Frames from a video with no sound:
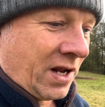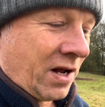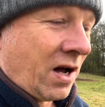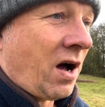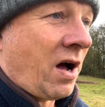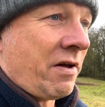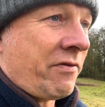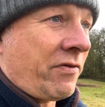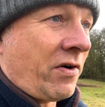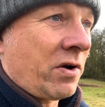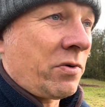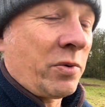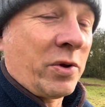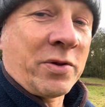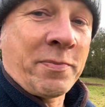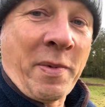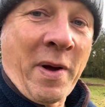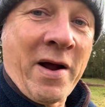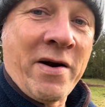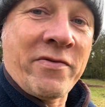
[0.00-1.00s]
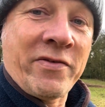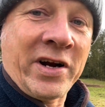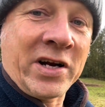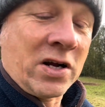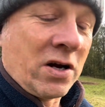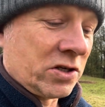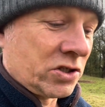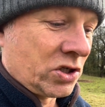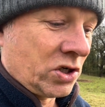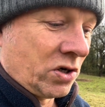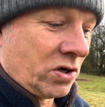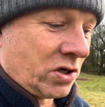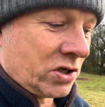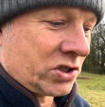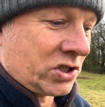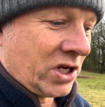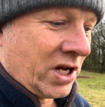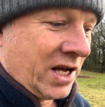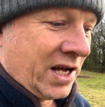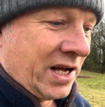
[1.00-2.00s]
I find with parrot-reared
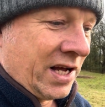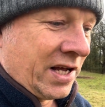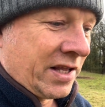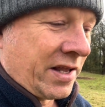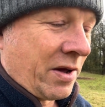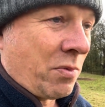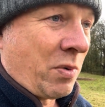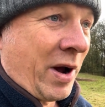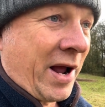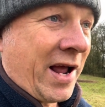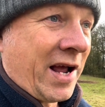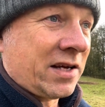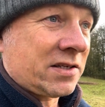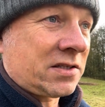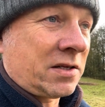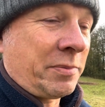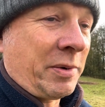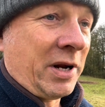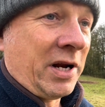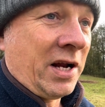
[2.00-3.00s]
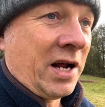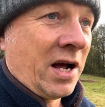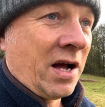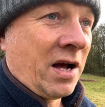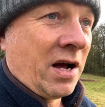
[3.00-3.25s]
goshawks, their weight has to be